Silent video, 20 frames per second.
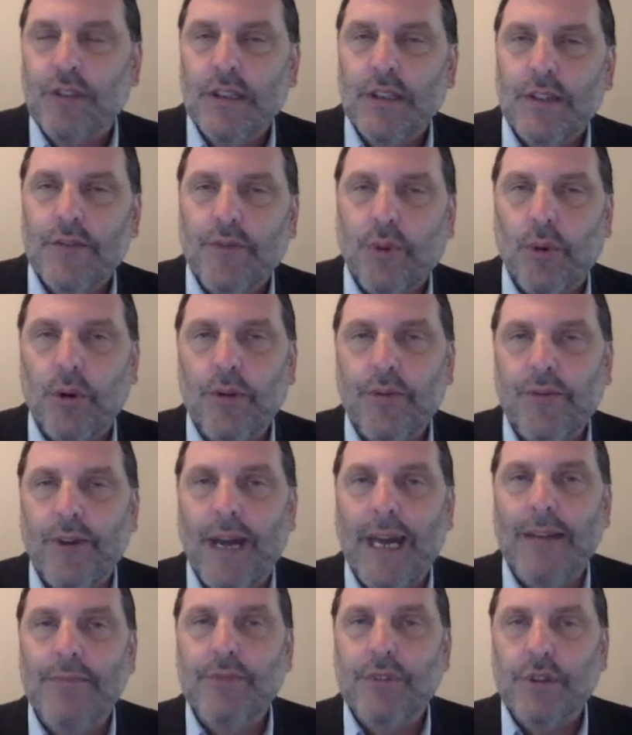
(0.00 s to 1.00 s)
or
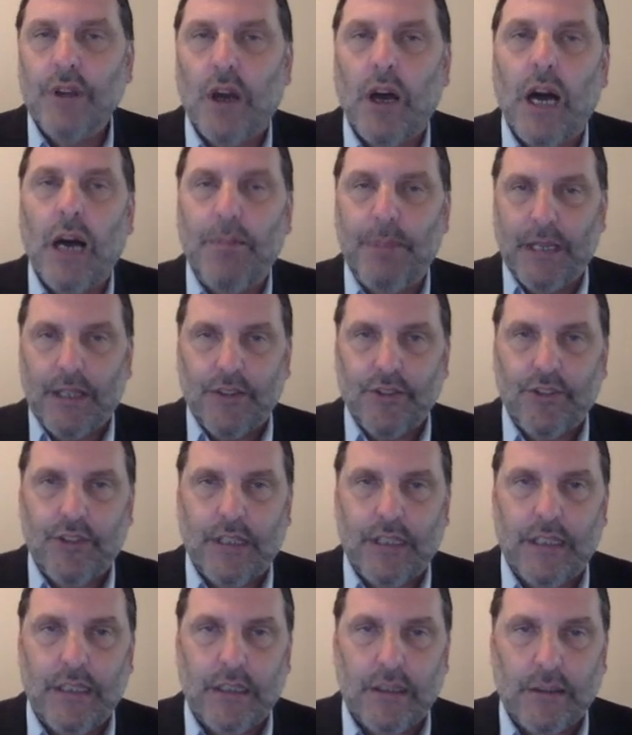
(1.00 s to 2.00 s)
five topics
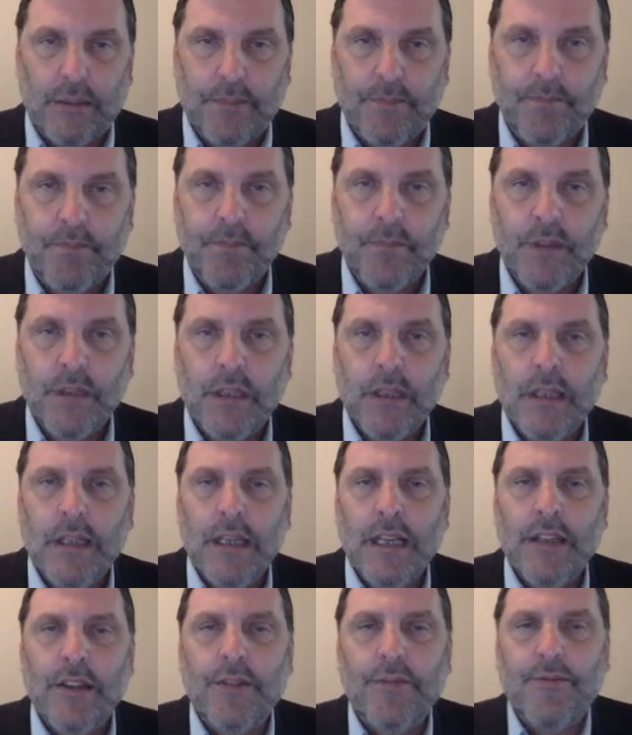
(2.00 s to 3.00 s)
in here.
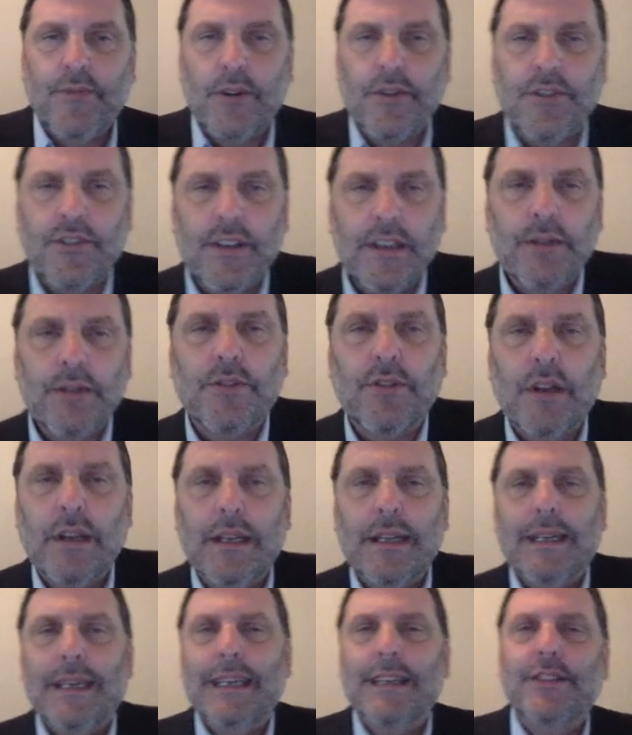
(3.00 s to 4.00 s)
And the first thing
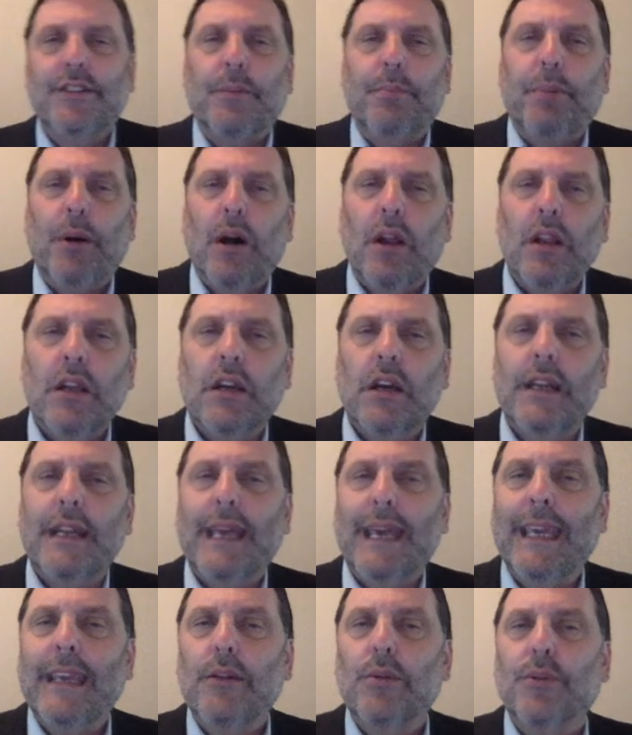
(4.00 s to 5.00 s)
is the polygon
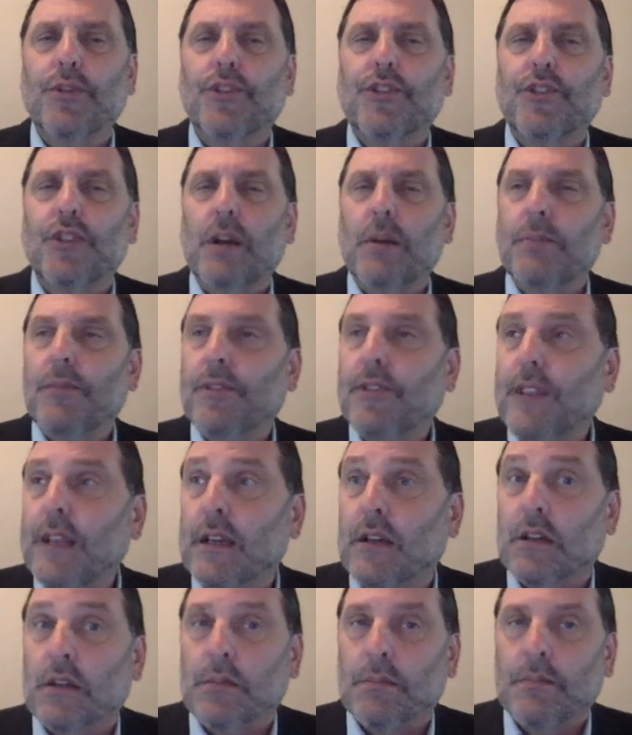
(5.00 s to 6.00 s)
angle sum
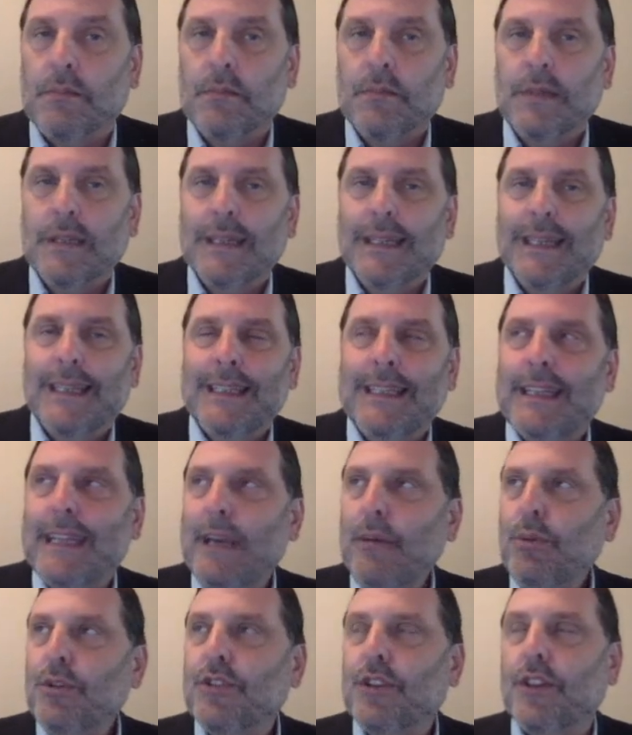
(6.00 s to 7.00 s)
theorem. Now
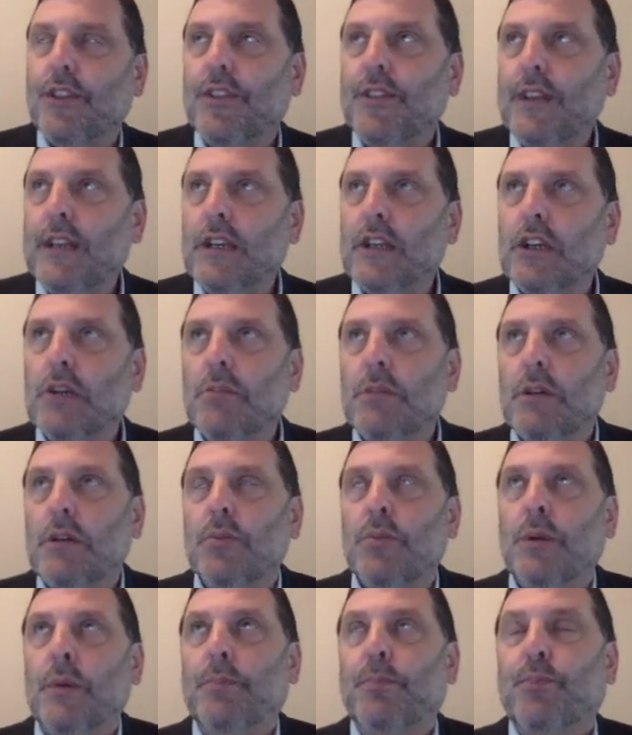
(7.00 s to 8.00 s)
that was a theorem
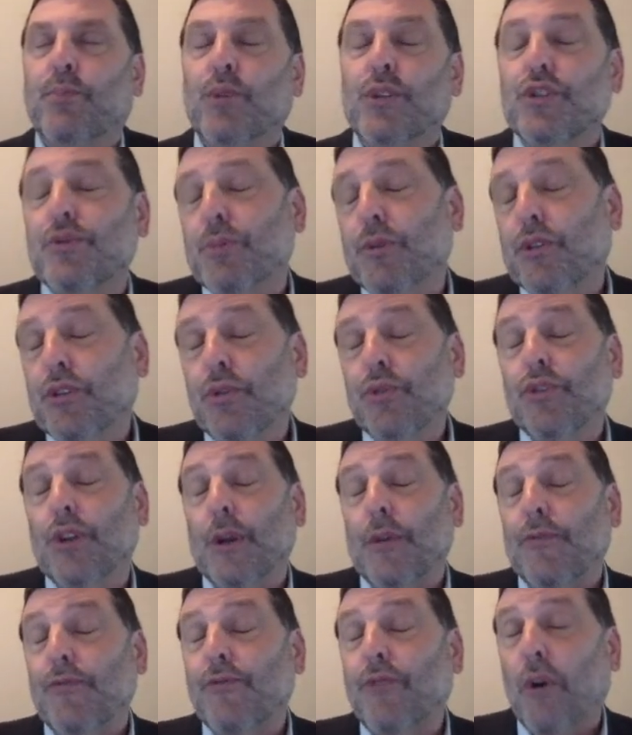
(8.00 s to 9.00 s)
which produced
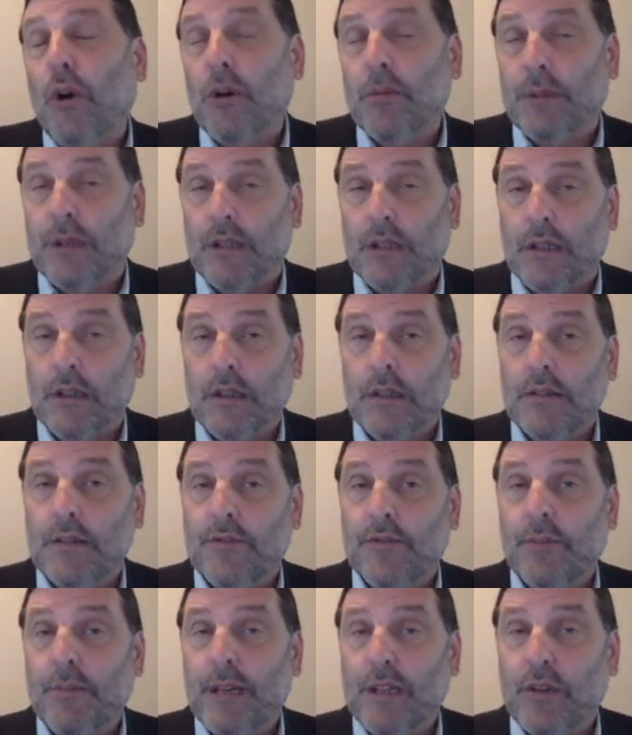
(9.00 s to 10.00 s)
a formula,
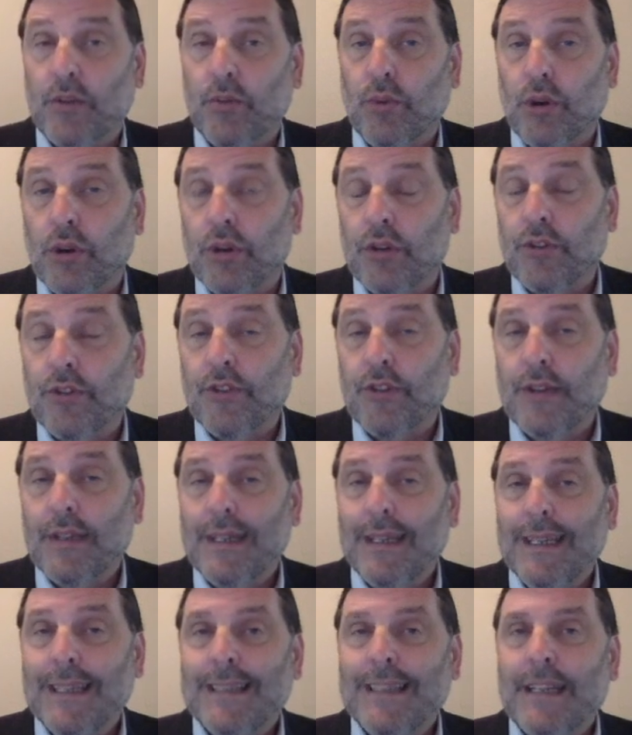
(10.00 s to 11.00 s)
for better words,
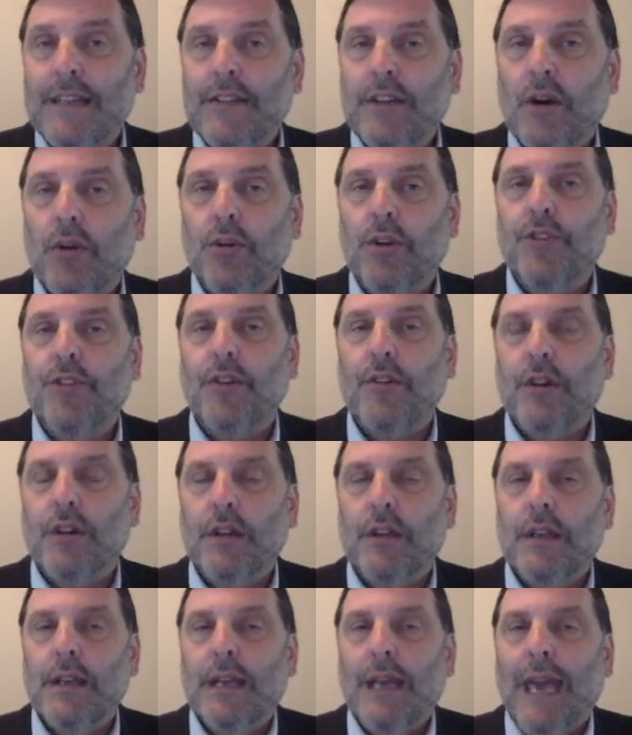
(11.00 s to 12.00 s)
that told us
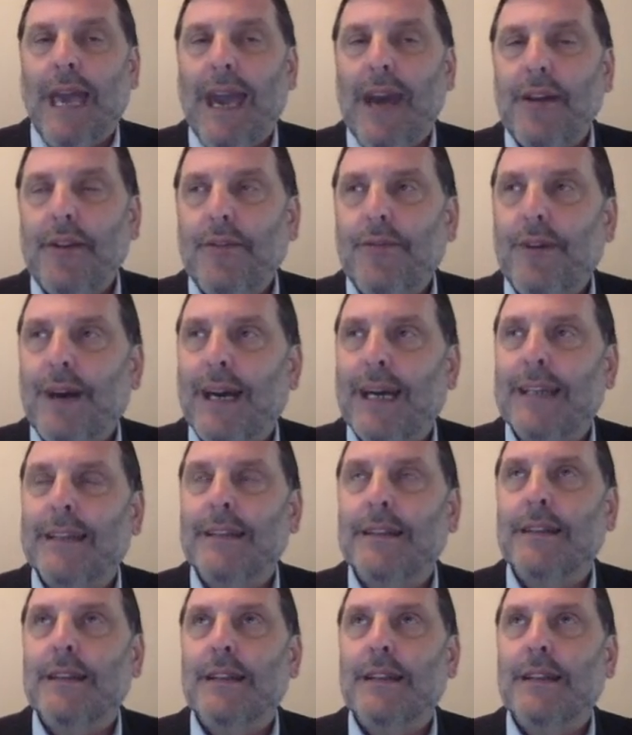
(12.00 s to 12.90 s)
how to find